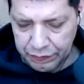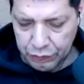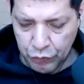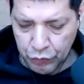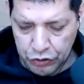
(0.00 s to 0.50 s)

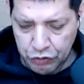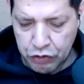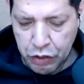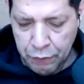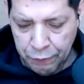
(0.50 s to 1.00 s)
well, you
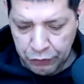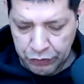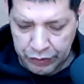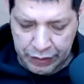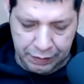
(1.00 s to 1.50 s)
come
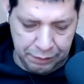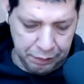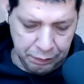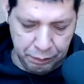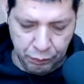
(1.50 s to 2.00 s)
from a
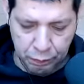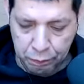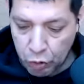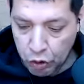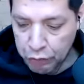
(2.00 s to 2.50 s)

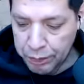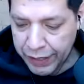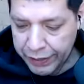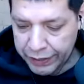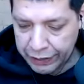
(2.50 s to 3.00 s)
poor
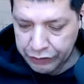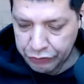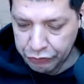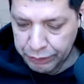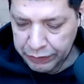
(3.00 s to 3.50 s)
background,
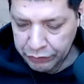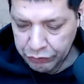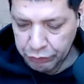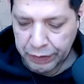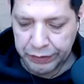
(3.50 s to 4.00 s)
as you
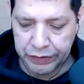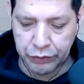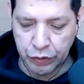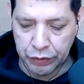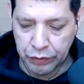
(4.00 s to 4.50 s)
mentioned. Your
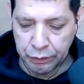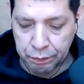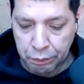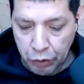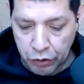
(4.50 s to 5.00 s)
parents were
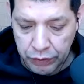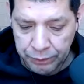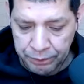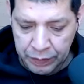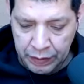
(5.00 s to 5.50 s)
poor
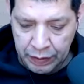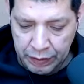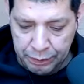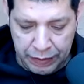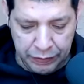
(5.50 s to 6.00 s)

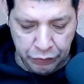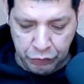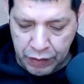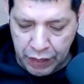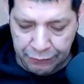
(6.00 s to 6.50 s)
uh, but
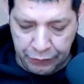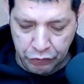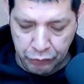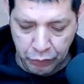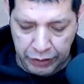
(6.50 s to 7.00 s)
you have
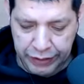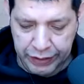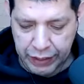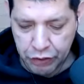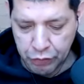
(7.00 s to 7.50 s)

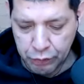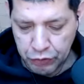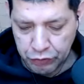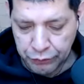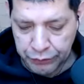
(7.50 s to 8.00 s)
accumulated a whole
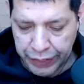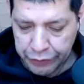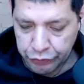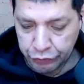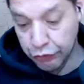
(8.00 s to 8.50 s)
bunch of
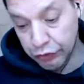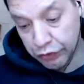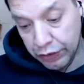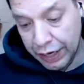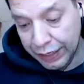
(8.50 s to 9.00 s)
titles
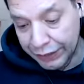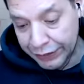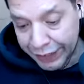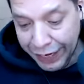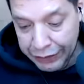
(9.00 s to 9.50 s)
or at
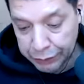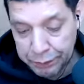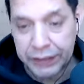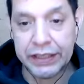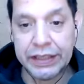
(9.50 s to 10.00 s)
least
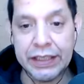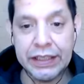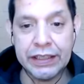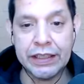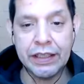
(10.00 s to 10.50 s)

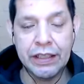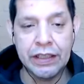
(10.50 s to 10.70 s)
expertise.